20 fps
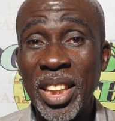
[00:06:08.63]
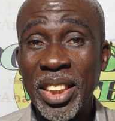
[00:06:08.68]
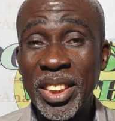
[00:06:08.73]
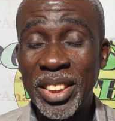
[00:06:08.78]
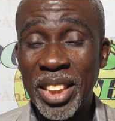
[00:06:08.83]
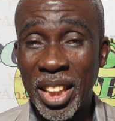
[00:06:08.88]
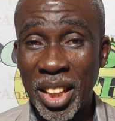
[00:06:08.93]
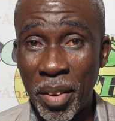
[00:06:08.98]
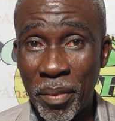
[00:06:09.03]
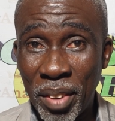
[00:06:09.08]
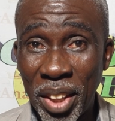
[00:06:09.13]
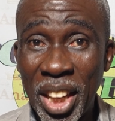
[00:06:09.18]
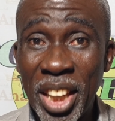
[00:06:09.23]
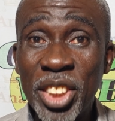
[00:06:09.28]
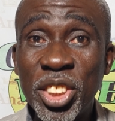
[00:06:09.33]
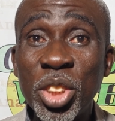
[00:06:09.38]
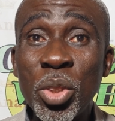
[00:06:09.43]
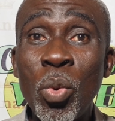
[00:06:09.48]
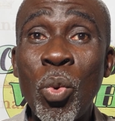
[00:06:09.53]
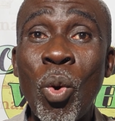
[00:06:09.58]
The
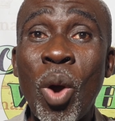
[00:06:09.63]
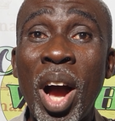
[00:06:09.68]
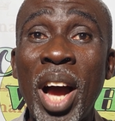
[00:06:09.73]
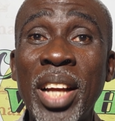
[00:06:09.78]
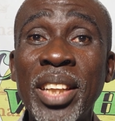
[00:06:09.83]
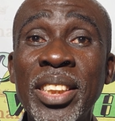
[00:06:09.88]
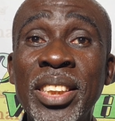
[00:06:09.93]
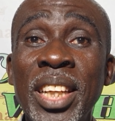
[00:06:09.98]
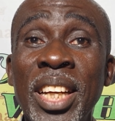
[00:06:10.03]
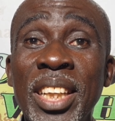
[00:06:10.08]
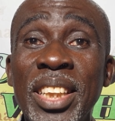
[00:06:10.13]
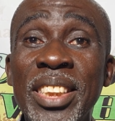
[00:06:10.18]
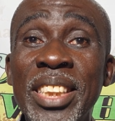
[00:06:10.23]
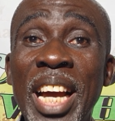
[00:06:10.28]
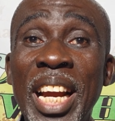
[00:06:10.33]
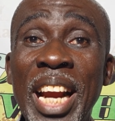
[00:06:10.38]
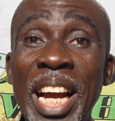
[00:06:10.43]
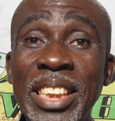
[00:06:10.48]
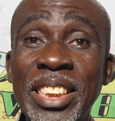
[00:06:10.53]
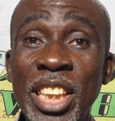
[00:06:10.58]
Revelation 1 that
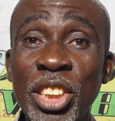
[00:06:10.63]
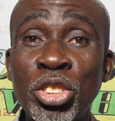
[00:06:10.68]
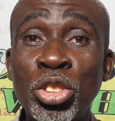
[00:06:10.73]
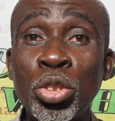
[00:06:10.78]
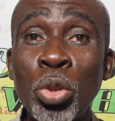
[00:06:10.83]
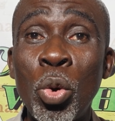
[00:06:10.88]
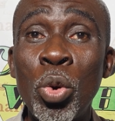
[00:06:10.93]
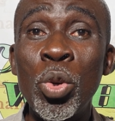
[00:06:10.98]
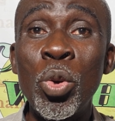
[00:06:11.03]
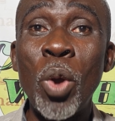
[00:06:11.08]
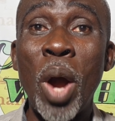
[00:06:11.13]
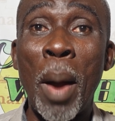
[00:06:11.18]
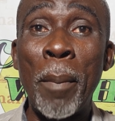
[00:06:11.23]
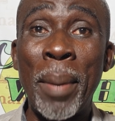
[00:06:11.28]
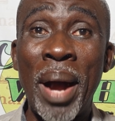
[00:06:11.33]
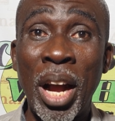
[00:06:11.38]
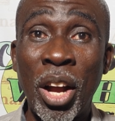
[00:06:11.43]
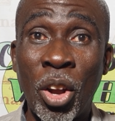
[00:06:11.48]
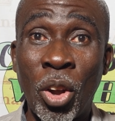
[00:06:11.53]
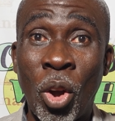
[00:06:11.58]
I just told you
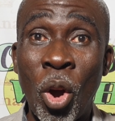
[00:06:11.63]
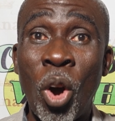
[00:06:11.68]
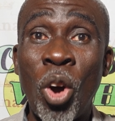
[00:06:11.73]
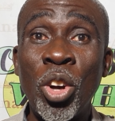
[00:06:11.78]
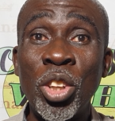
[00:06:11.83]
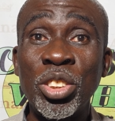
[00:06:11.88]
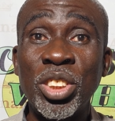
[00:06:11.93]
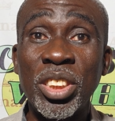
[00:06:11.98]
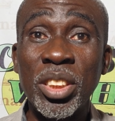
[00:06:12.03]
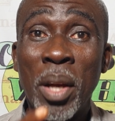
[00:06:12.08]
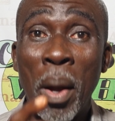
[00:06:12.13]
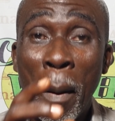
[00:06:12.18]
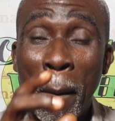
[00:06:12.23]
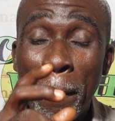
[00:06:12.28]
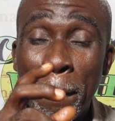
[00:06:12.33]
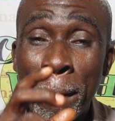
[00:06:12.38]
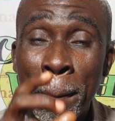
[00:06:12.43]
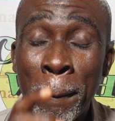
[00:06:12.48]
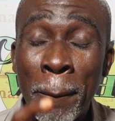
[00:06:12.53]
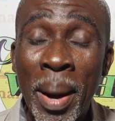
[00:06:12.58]
about, God's
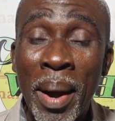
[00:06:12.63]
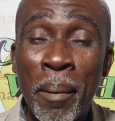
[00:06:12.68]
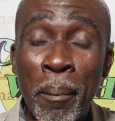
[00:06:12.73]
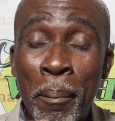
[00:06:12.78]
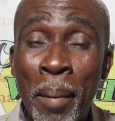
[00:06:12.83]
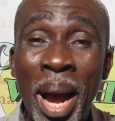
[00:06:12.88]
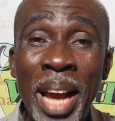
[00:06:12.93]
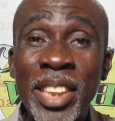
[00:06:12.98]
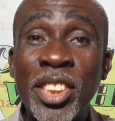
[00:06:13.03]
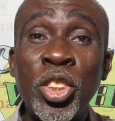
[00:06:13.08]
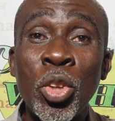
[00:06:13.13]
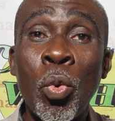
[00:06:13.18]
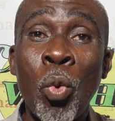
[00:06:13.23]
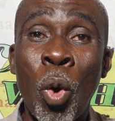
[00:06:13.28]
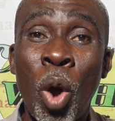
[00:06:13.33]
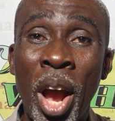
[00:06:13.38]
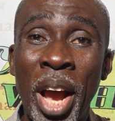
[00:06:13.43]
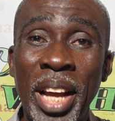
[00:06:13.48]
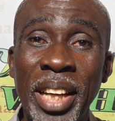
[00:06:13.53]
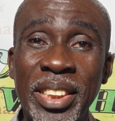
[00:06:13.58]
mighty
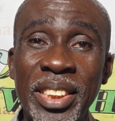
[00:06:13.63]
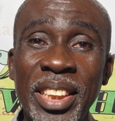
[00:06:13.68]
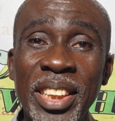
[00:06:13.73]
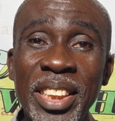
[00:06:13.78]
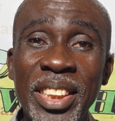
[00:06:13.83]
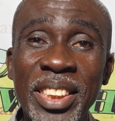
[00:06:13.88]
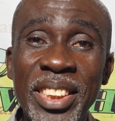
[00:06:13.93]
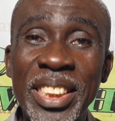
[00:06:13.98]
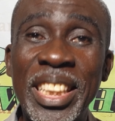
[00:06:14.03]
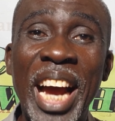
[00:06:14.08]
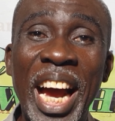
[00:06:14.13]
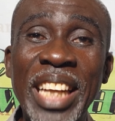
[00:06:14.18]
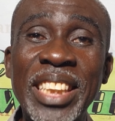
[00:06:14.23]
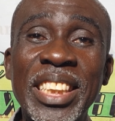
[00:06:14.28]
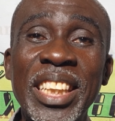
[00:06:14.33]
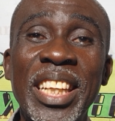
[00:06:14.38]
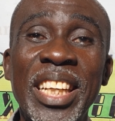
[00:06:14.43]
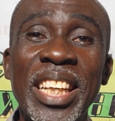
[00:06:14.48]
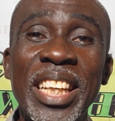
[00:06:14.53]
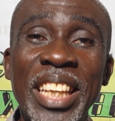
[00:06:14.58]
word that
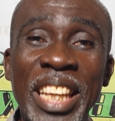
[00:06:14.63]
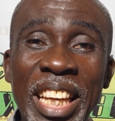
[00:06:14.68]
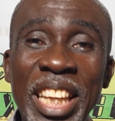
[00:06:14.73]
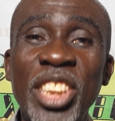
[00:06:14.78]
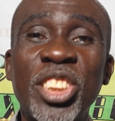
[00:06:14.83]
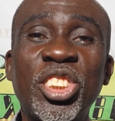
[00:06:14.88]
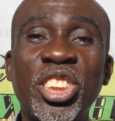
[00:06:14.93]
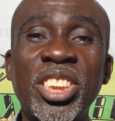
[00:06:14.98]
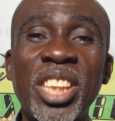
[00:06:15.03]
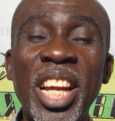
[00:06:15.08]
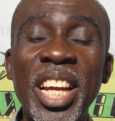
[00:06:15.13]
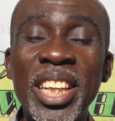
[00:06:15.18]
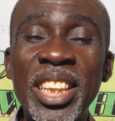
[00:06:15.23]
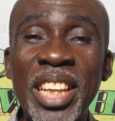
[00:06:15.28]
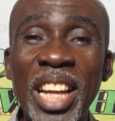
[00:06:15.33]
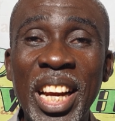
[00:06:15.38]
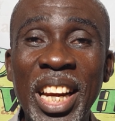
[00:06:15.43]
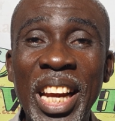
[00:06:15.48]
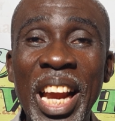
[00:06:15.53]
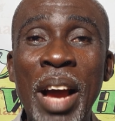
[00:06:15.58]
he slayed
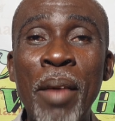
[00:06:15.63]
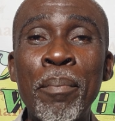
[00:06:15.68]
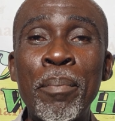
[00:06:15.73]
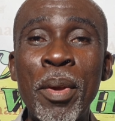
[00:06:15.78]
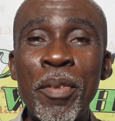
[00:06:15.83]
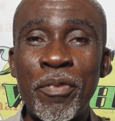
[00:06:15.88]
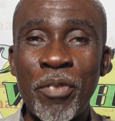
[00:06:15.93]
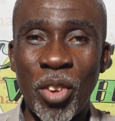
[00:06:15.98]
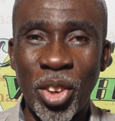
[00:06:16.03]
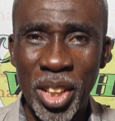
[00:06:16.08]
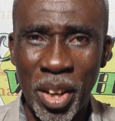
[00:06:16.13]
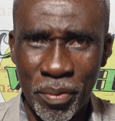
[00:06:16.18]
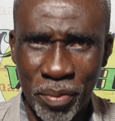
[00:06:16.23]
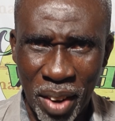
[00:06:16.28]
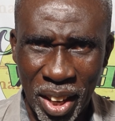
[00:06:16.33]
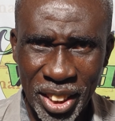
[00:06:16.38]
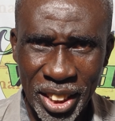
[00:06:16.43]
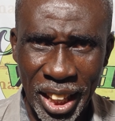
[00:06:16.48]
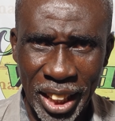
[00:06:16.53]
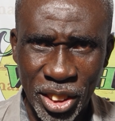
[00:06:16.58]
the lamb before the
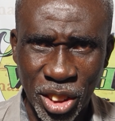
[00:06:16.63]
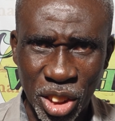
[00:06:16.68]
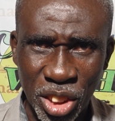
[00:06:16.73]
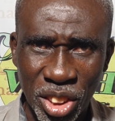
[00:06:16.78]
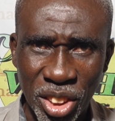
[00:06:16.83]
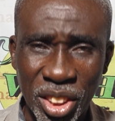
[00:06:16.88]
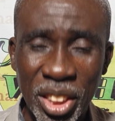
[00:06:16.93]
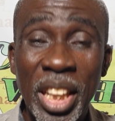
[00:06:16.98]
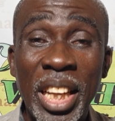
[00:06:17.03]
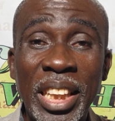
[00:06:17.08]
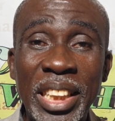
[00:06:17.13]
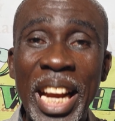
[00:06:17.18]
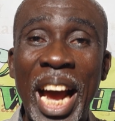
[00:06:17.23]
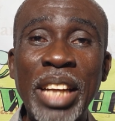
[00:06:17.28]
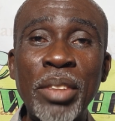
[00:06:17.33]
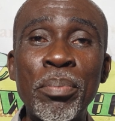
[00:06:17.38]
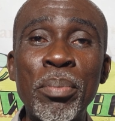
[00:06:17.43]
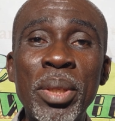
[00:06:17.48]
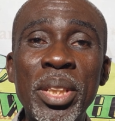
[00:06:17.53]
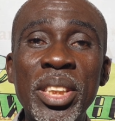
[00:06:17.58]
foundations.
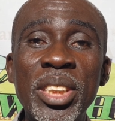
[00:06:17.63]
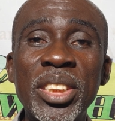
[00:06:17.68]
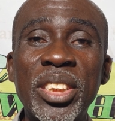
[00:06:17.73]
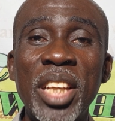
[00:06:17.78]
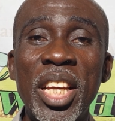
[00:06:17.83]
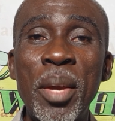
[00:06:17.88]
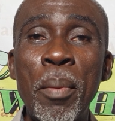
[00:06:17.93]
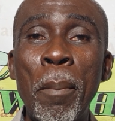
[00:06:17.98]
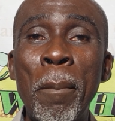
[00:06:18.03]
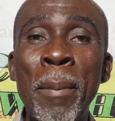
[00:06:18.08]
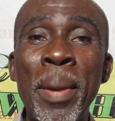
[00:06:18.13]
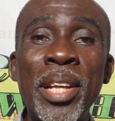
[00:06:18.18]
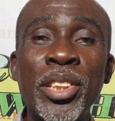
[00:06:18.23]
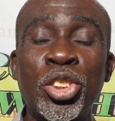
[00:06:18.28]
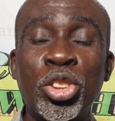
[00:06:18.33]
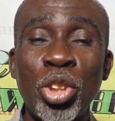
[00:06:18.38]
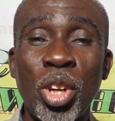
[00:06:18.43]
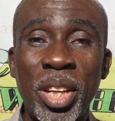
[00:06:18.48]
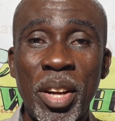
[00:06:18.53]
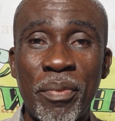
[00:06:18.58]
That means he made
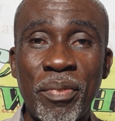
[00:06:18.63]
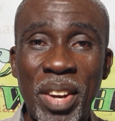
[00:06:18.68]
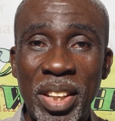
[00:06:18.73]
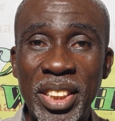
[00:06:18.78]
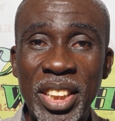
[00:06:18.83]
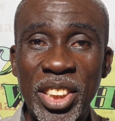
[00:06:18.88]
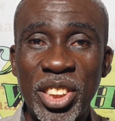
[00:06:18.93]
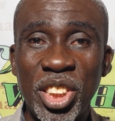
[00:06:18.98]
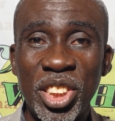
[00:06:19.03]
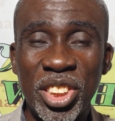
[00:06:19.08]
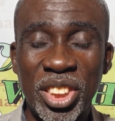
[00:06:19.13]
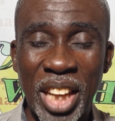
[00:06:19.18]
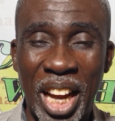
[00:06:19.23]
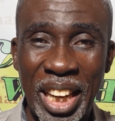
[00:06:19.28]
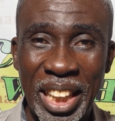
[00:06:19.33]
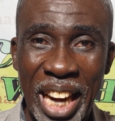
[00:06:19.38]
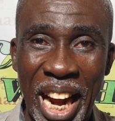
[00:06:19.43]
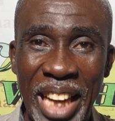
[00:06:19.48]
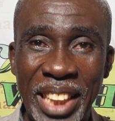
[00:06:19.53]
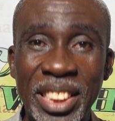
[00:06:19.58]
sure the foundations are
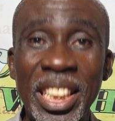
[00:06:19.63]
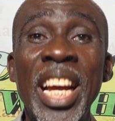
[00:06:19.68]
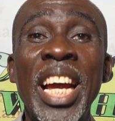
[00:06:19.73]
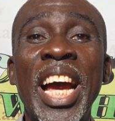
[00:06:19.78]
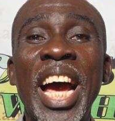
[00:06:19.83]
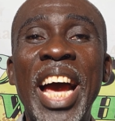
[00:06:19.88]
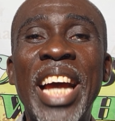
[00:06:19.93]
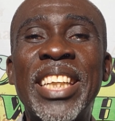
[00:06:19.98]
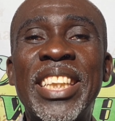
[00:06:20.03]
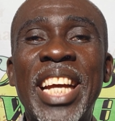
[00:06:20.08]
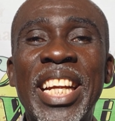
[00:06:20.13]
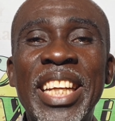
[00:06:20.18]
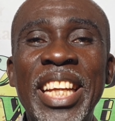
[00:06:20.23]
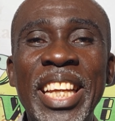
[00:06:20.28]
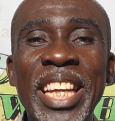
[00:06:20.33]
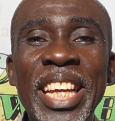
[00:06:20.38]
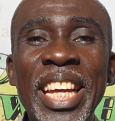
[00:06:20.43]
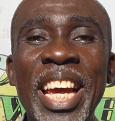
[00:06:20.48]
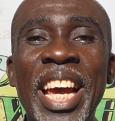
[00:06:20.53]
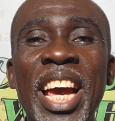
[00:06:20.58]
right. And then
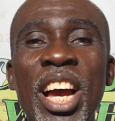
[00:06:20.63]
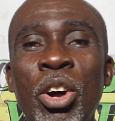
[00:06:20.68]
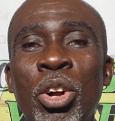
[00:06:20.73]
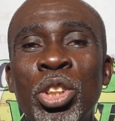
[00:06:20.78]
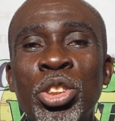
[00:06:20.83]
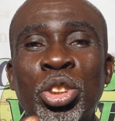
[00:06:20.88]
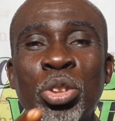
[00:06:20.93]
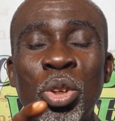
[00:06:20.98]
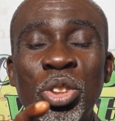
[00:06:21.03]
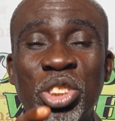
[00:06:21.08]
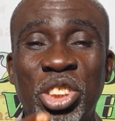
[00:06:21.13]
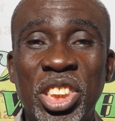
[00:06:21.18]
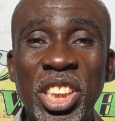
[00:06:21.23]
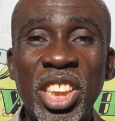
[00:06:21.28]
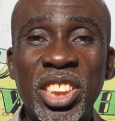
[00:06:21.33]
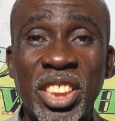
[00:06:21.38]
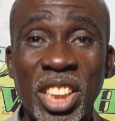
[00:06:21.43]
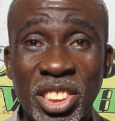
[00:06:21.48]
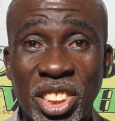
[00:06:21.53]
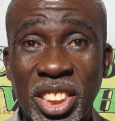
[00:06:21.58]
here also
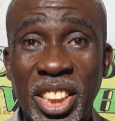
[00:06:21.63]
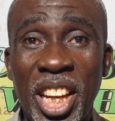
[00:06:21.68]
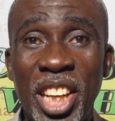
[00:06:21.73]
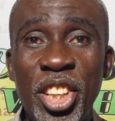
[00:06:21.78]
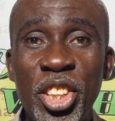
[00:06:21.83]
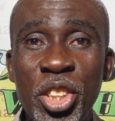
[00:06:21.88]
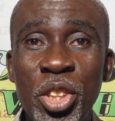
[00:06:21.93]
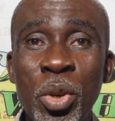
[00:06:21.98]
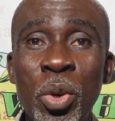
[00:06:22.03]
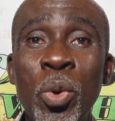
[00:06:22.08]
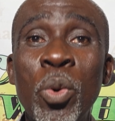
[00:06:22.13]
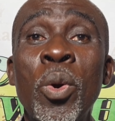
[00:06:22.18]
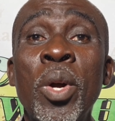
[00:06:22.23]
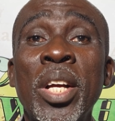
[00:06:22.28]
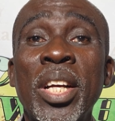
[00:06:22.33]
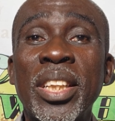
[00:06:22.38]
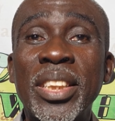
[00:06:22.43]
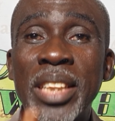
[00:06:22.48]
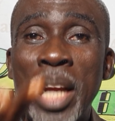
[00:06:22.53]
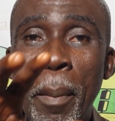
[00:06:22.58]
Jesus telling you
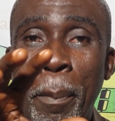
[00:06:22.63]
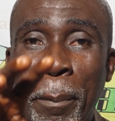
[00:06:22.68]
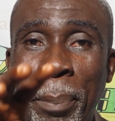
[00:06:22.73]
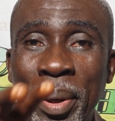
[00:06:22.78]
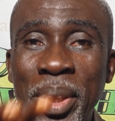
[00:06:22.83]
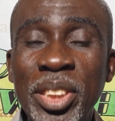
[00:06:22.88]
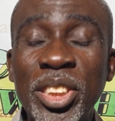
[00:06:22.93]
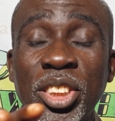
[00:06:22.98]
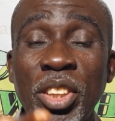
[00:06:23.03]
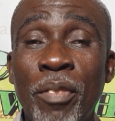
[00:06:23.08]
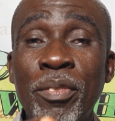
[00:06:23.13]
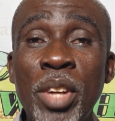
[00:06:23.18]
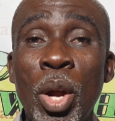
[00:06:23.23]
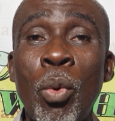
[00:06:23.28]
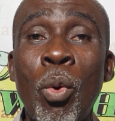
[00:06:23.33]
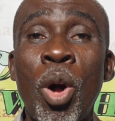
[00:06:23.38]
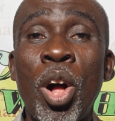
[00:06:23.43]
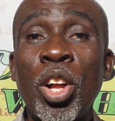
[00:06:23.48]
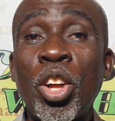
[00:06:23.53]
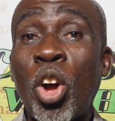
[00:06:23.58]
the prince of the
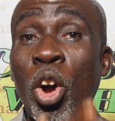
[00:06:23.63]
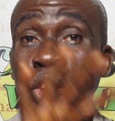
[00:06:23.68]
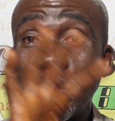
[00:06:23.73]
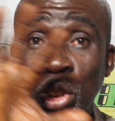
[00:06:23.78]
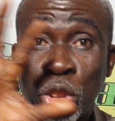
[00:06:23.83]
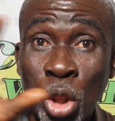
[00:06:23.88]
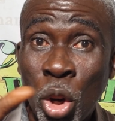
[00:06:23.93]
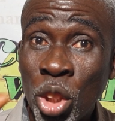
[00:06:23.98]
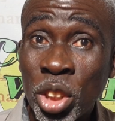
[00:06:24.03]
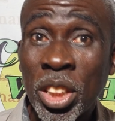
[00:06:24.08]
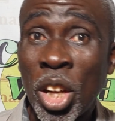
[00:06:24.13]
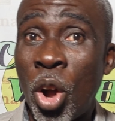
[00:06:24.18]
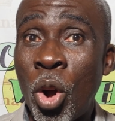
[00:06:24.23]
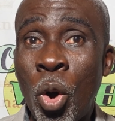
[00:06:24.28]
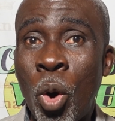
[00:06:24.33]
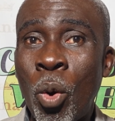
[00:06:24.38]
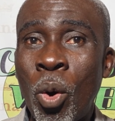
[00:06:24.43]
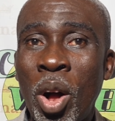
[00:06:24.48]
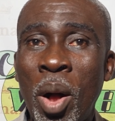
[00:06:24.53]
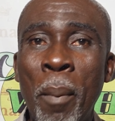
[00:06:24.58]
world controls the
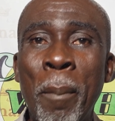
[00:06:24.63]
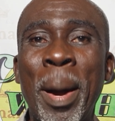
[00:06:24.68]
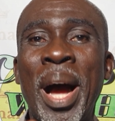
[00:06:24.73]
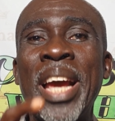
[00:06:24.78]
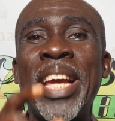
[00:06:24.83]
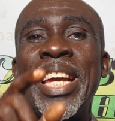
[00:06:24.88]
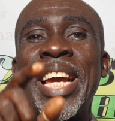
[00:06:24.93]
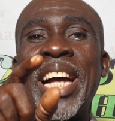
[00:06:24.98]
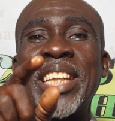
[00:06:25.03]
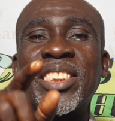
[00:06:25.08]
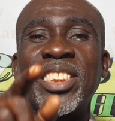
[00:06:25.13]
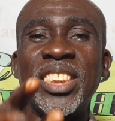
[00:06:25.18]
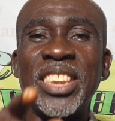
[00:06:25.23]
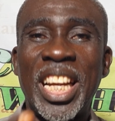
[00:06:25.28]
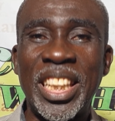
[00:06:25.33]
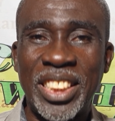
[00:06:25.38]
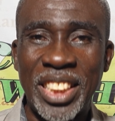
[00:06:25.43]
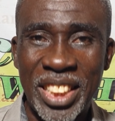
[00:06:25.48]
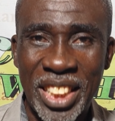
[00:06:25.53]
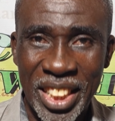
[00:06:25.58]
whole world, but he has
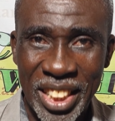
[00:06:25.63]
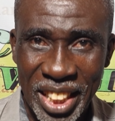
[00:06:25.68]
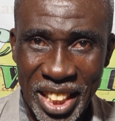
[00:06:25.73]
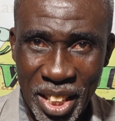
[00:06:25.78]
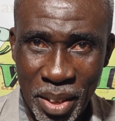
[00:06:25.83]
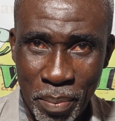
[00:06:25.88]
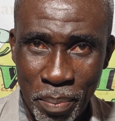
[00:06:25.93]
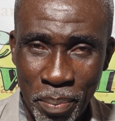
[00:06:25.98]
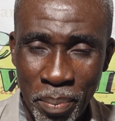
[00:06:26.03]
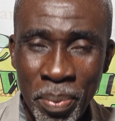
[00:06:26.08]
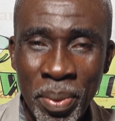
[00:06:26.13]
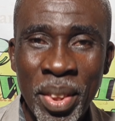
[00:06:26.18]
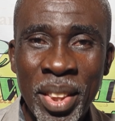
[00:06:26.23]
nothing in him.